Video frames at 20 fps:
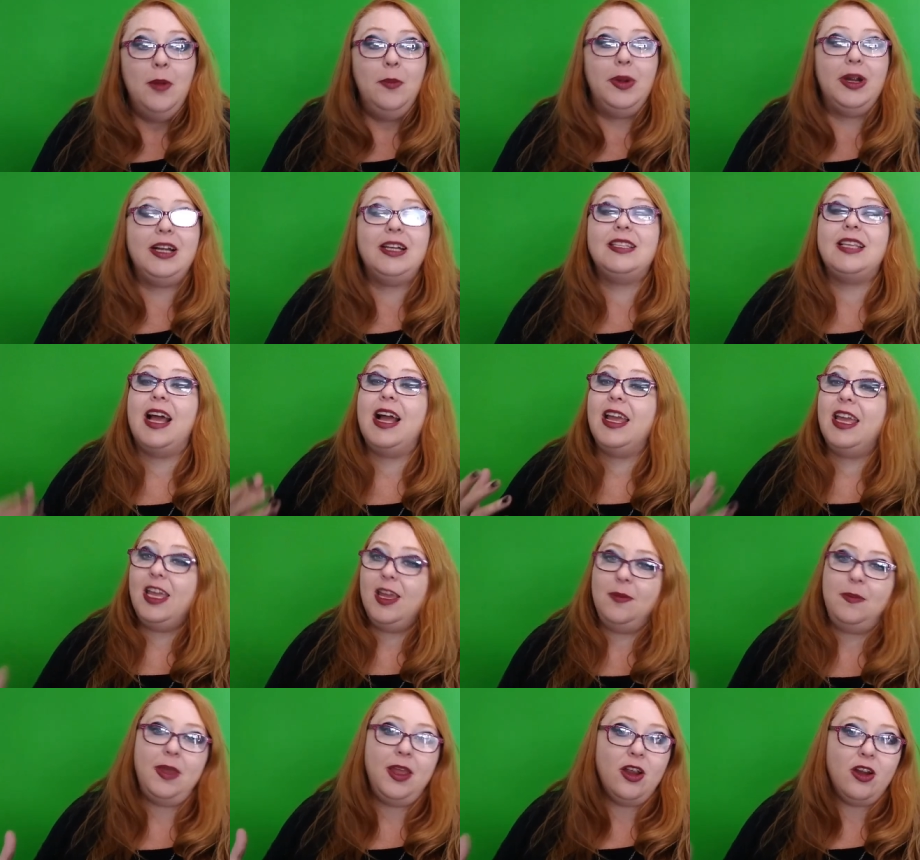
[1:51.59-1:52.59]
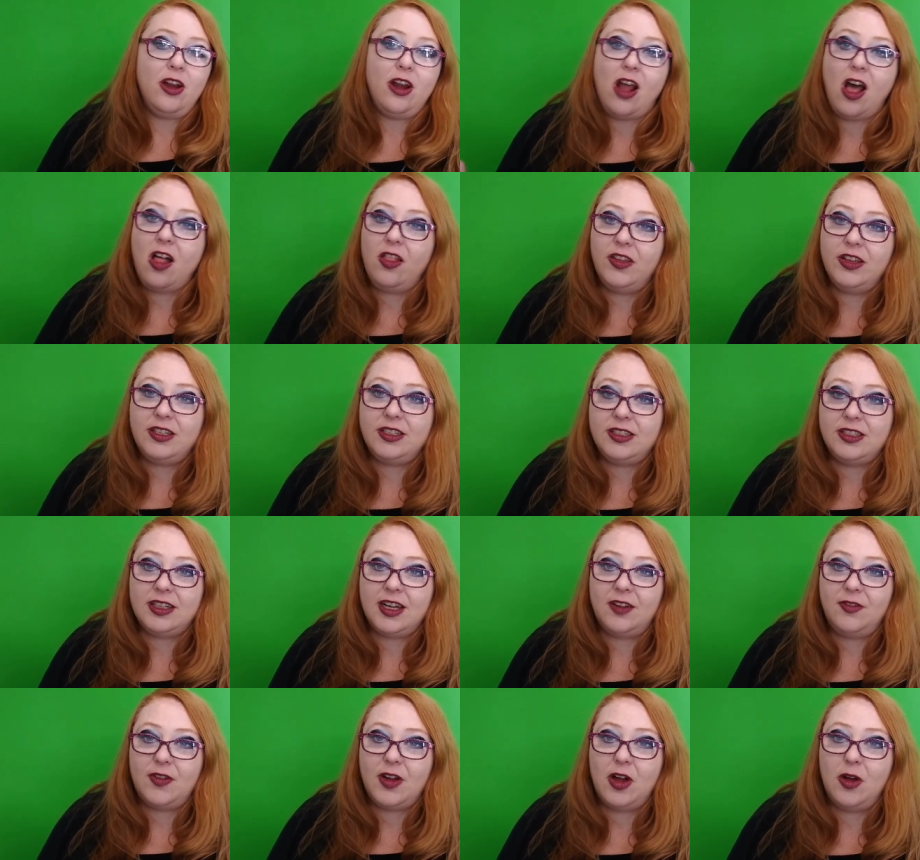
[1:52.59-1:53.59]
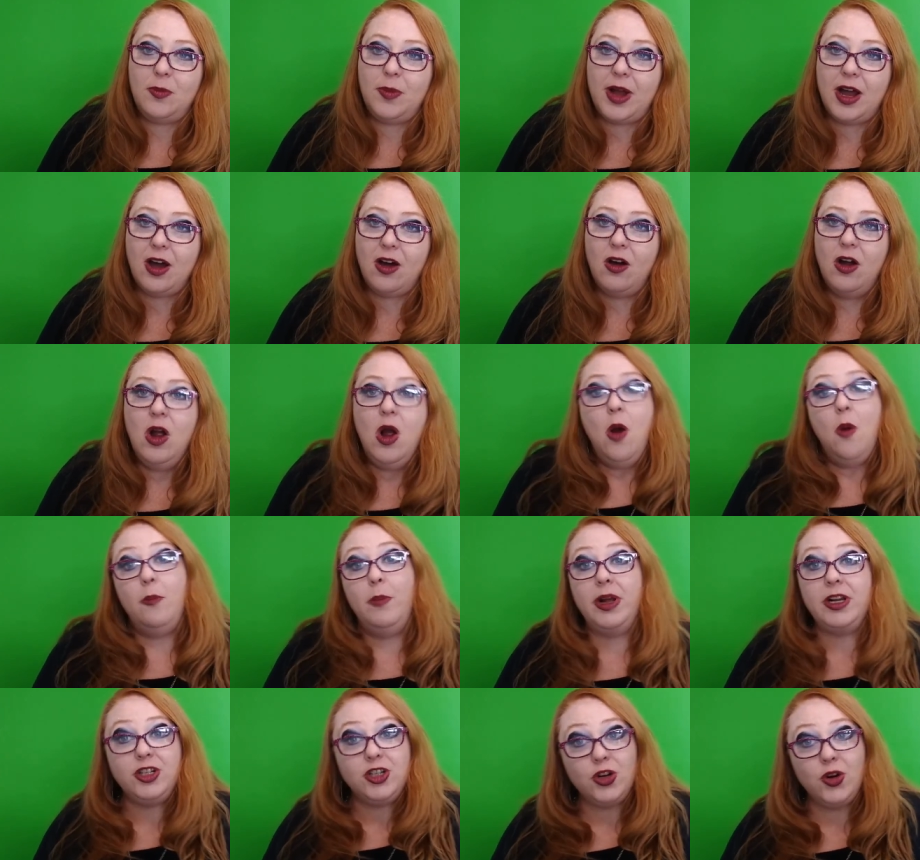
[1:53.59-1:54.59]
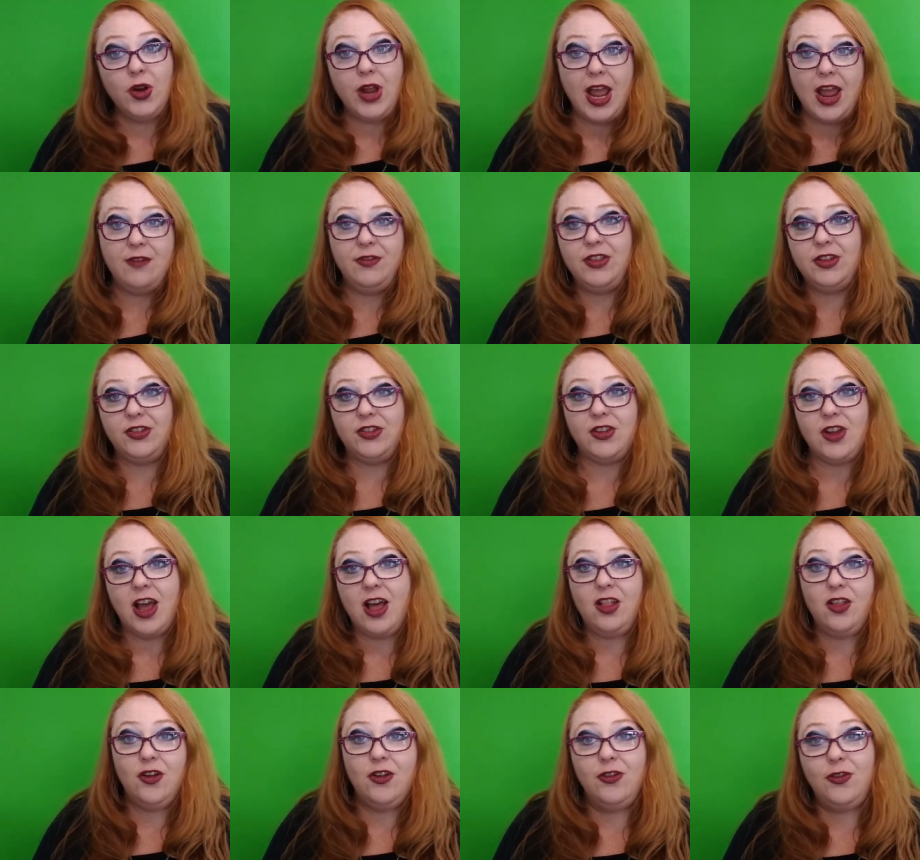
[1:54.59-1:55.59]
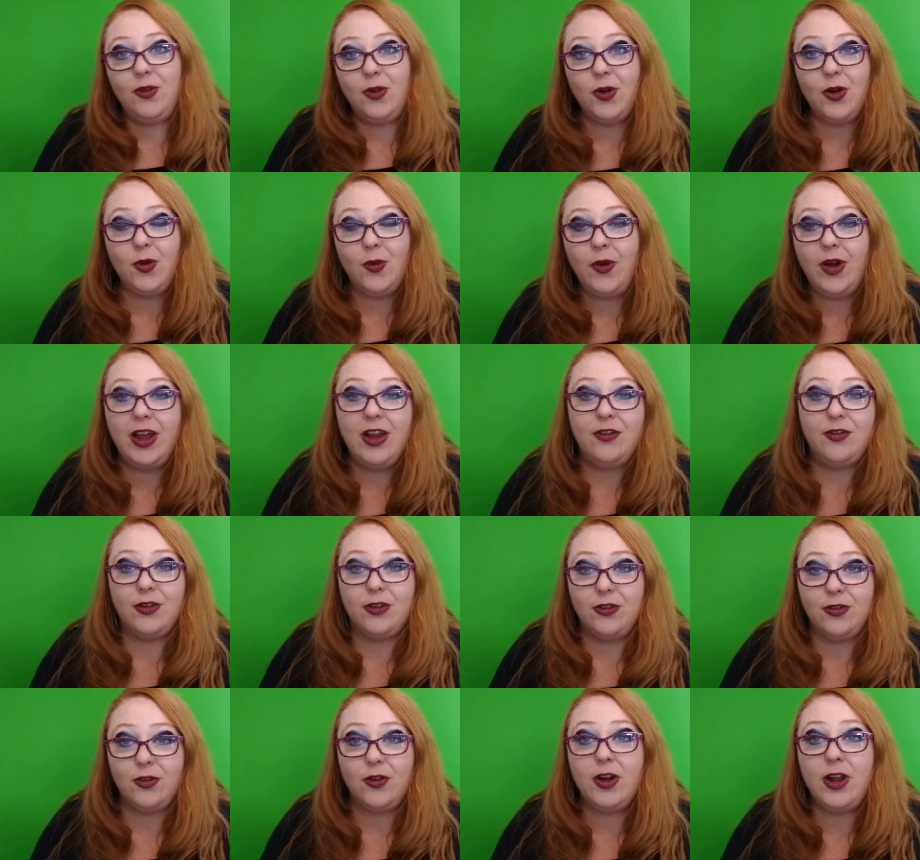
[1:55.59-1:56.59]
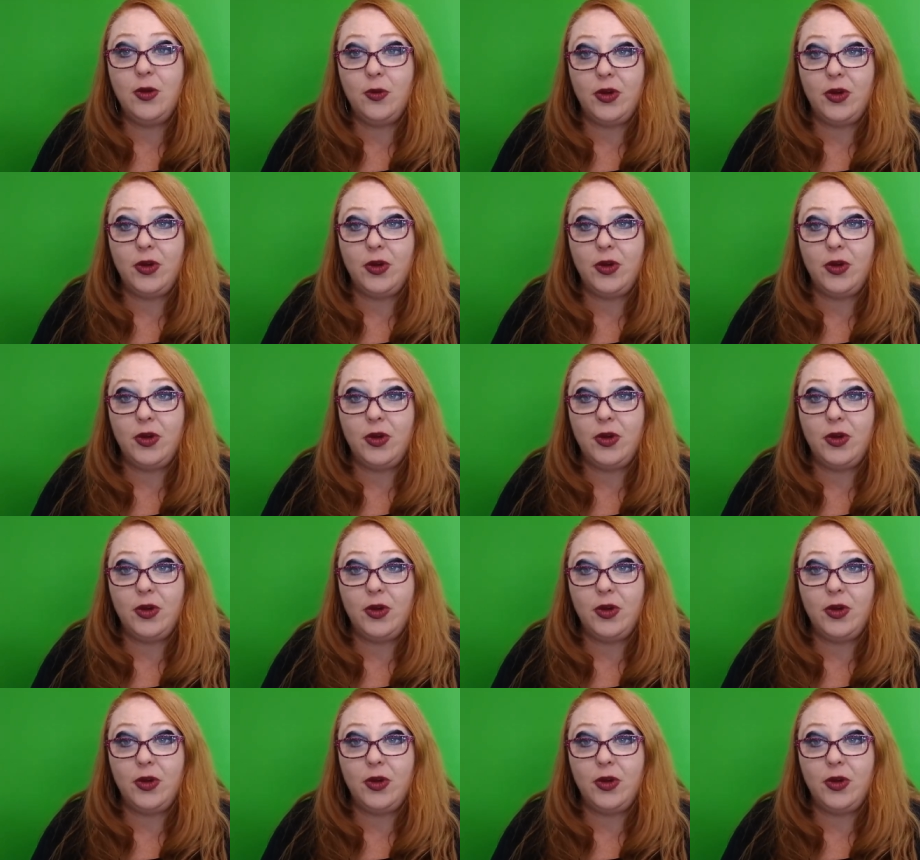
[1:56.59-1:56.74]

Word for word: because I keep hearing all this stuff about Metro gave the Stylo 4 away for free.